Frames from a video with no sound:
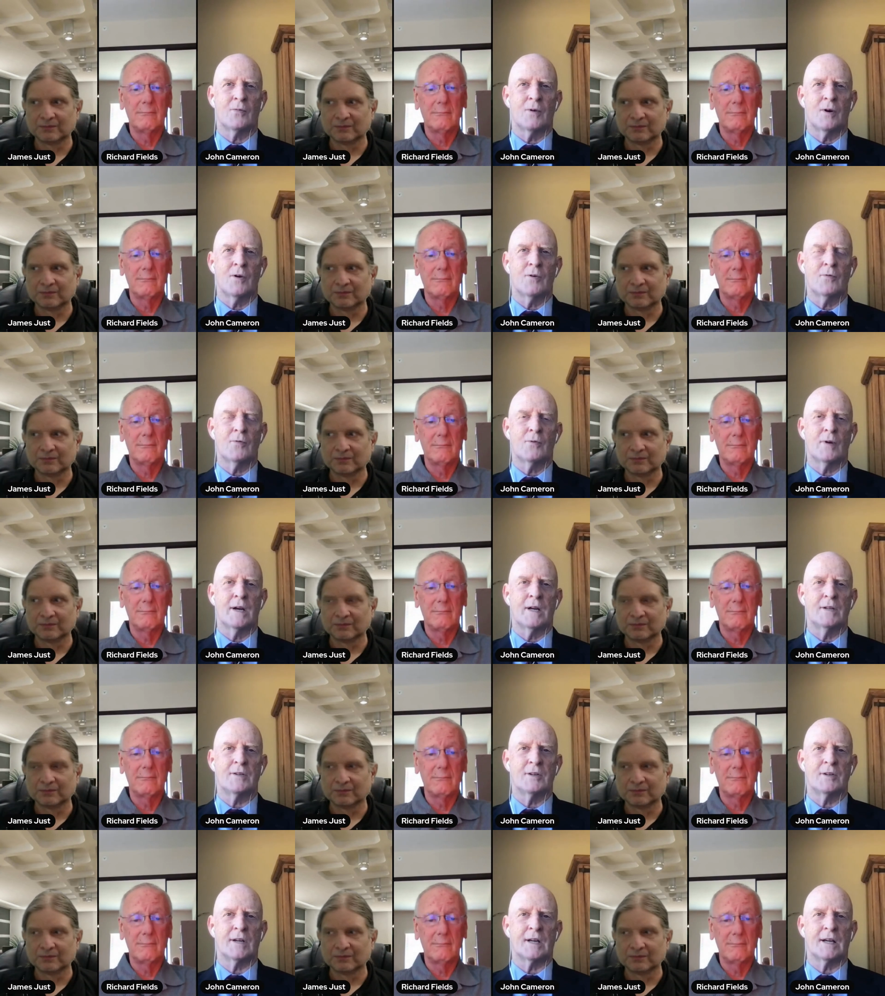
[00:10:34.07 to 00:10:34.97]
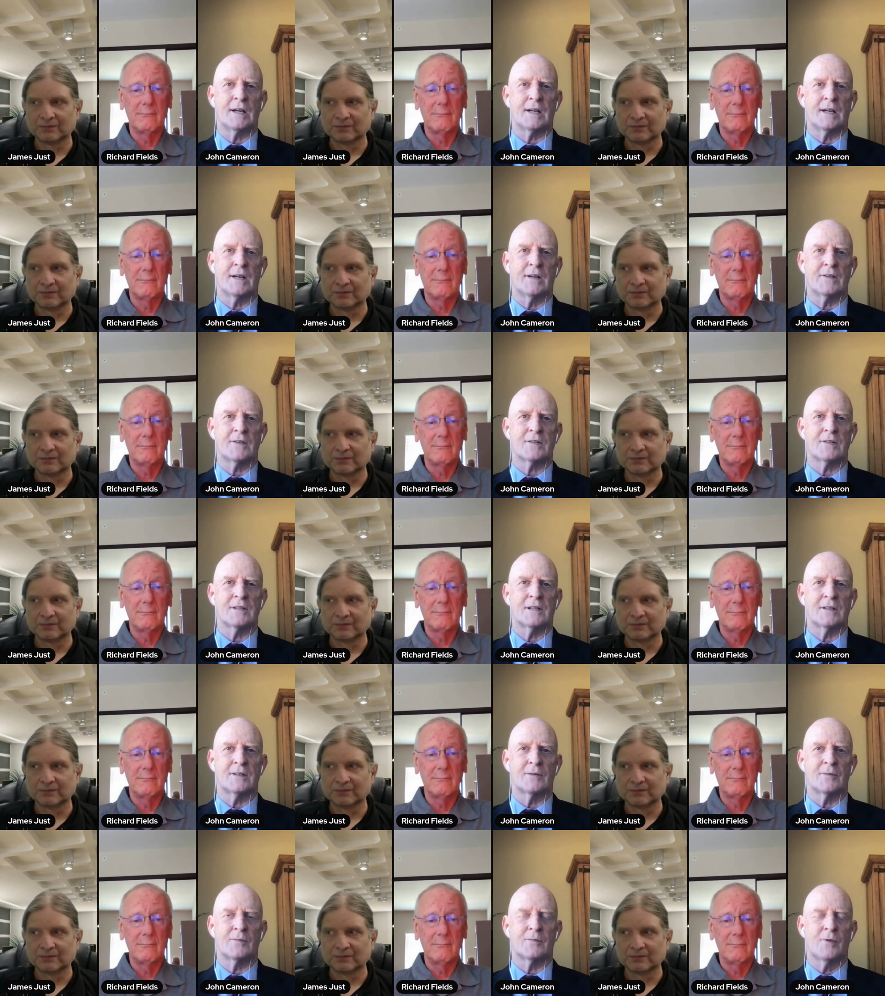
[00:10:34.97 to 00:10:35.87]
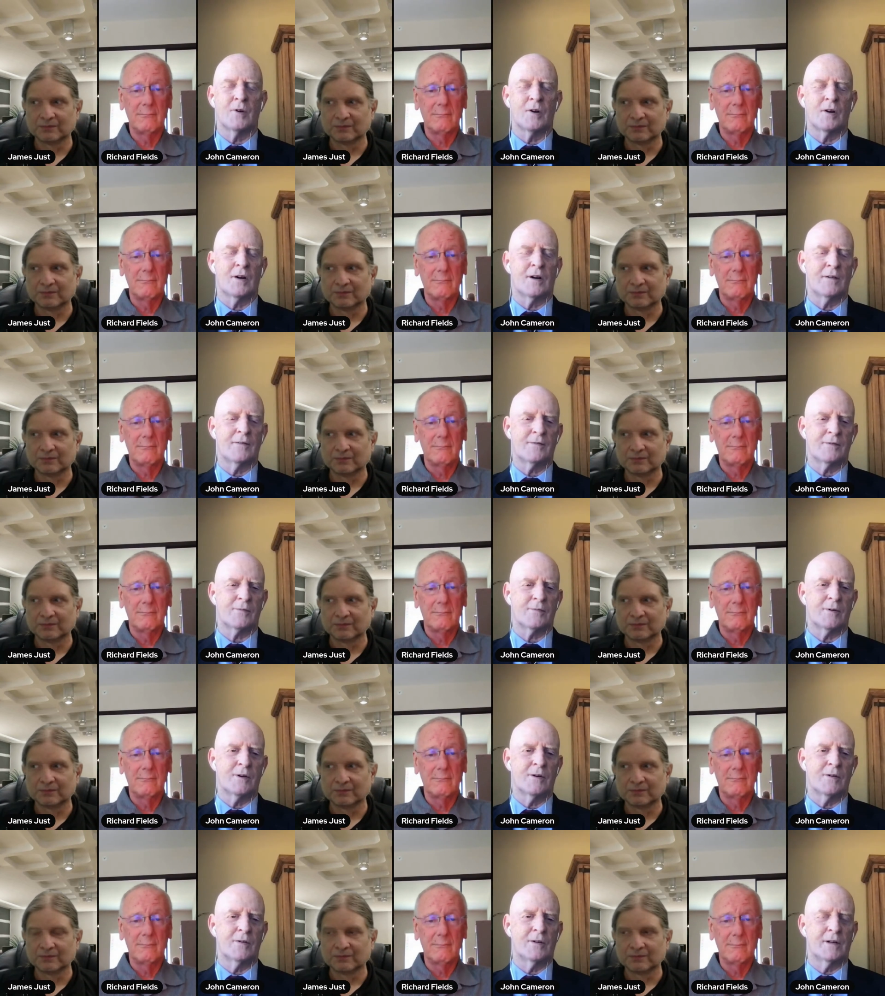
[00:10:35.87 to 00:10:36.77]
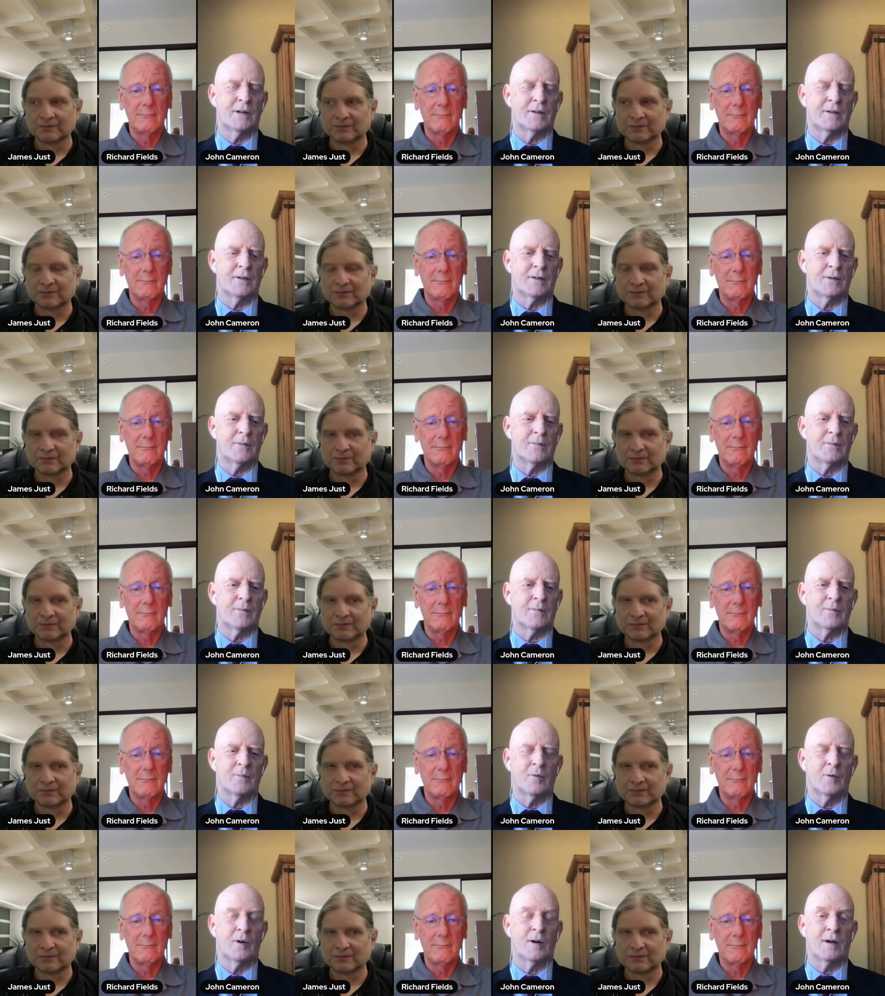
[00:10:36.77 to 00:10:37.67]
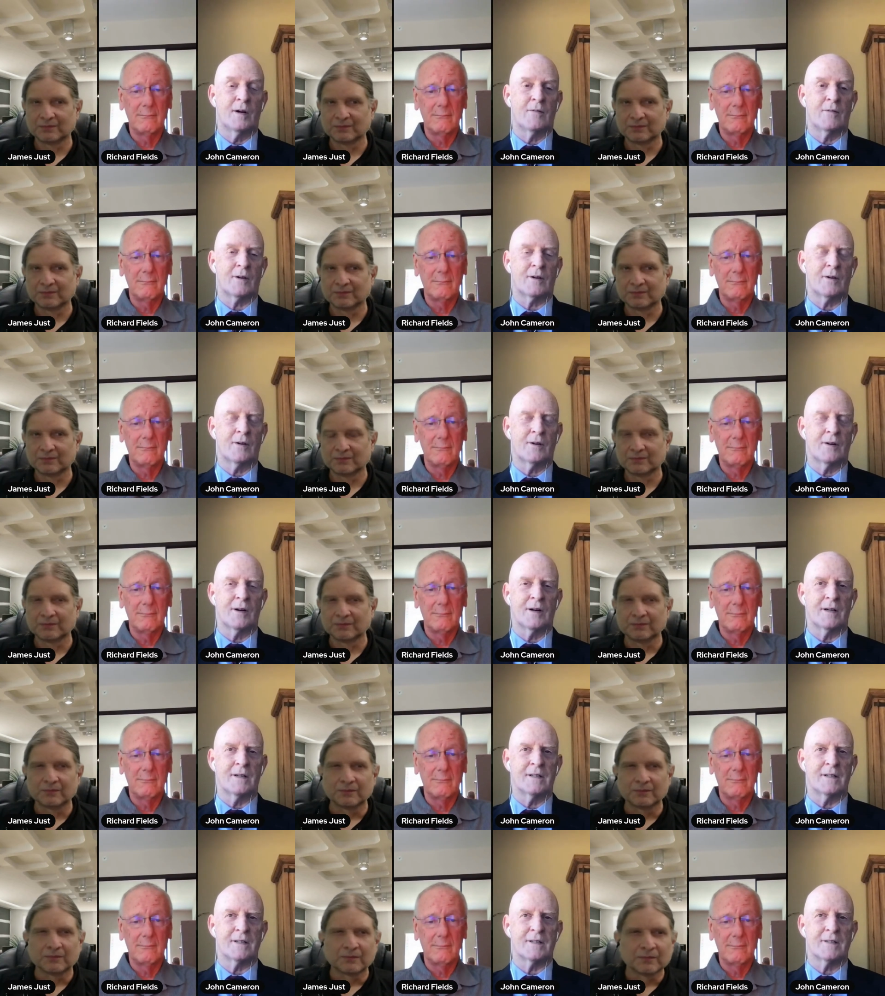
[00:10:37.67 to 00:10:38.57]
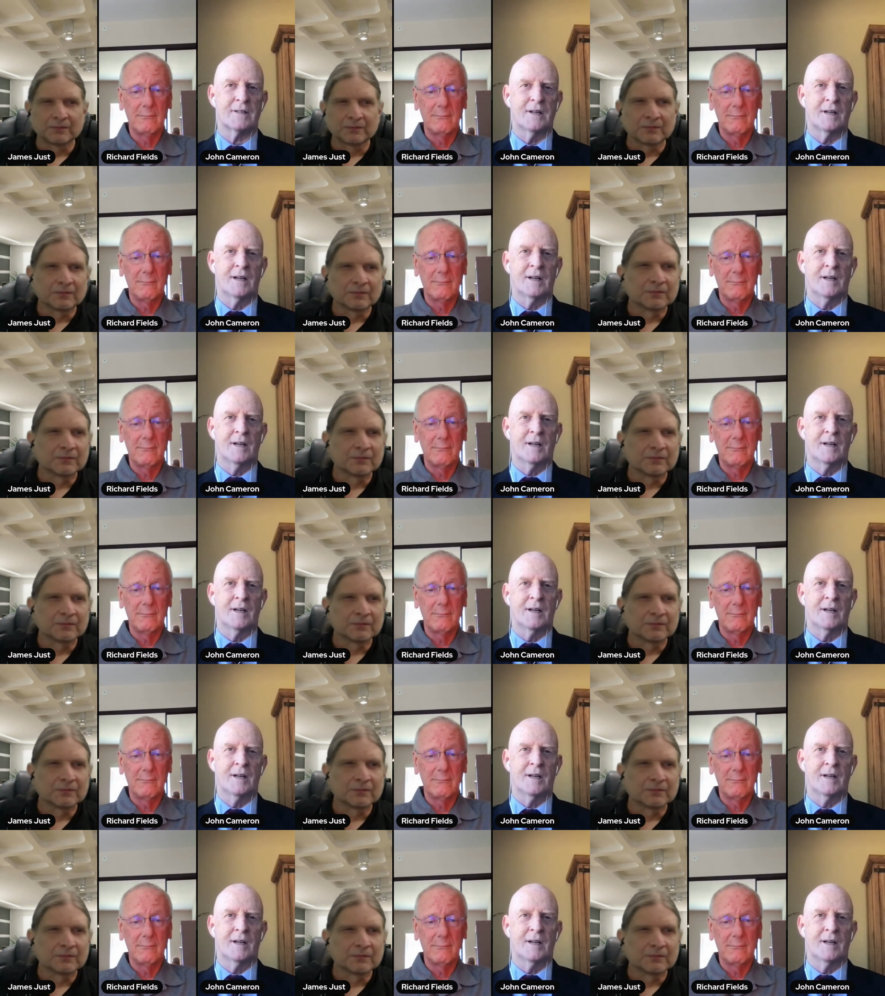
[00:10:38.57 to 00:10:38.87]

Speaker 1: road raging against and you run off the road in your whatever car it is